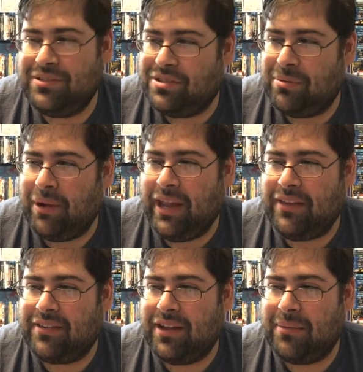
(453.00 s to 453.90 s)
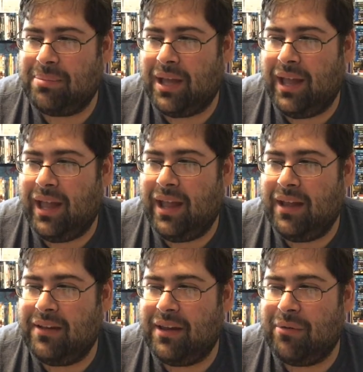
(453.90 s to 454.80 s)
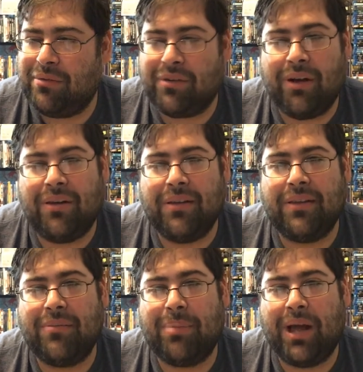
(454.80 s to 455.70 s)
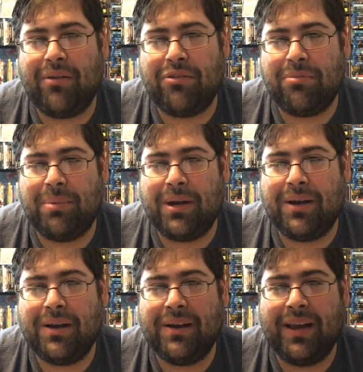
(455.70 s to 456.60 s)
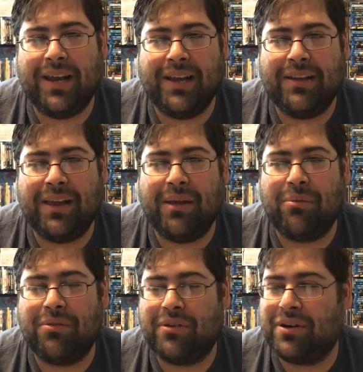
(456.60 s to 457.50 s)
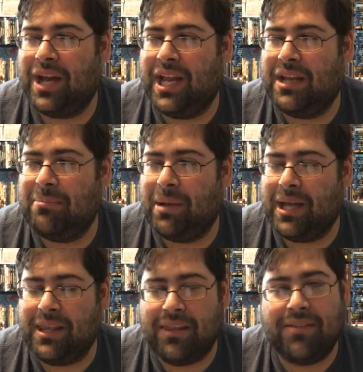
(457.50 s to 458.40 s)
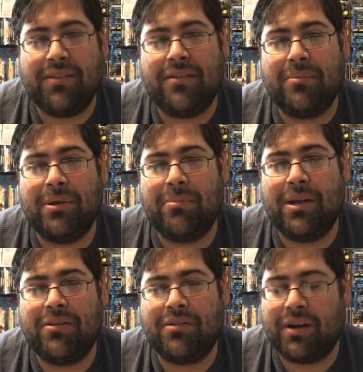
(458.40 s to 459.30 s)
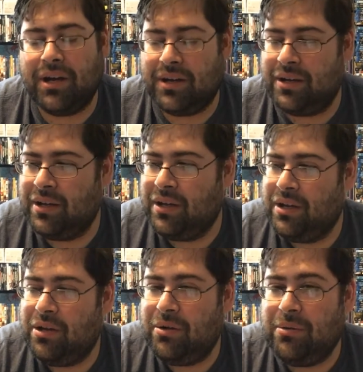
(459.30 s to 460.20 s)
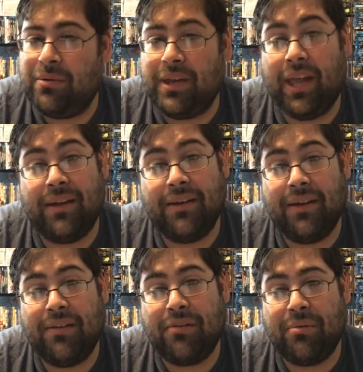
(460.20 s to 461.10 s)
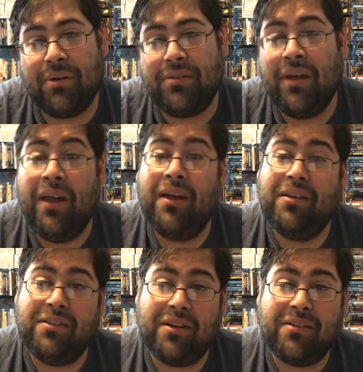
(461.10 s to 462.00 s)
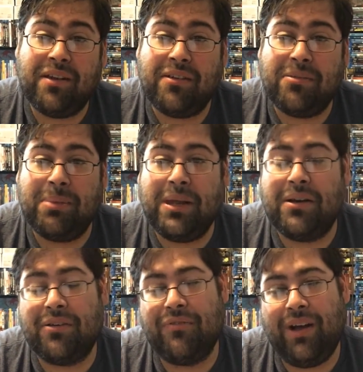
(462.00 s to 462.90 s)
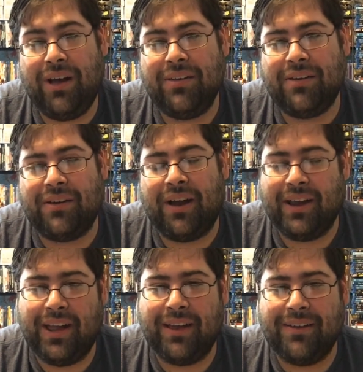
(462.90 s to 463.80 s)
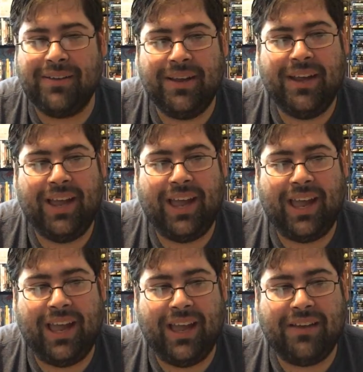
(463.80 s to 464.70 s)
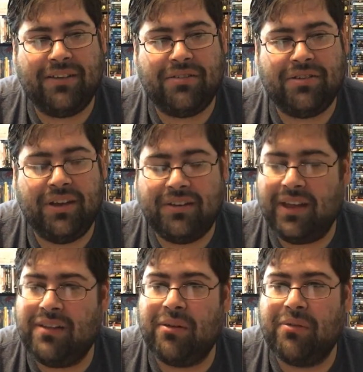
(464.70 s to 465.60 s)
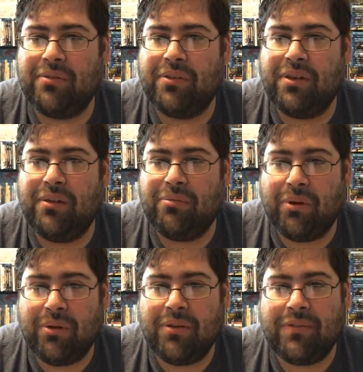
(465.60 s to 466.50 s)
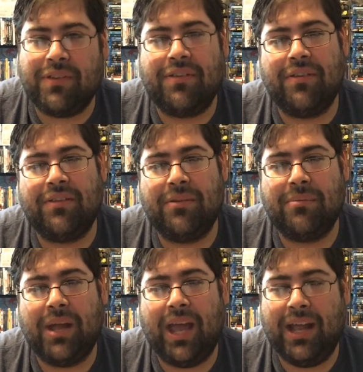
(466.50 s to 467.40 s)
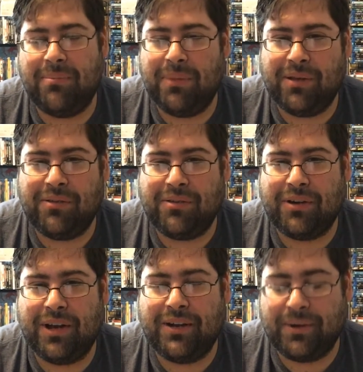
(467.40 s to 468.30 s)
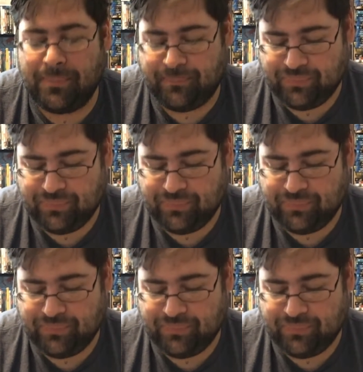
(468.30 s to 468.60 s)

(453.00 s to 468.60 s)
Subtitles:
She wakes up and it was all in the biosphere, and it was created by the system administrator, who, yet another twist, turns out to be her father again, and she takes over the role of a system administrator.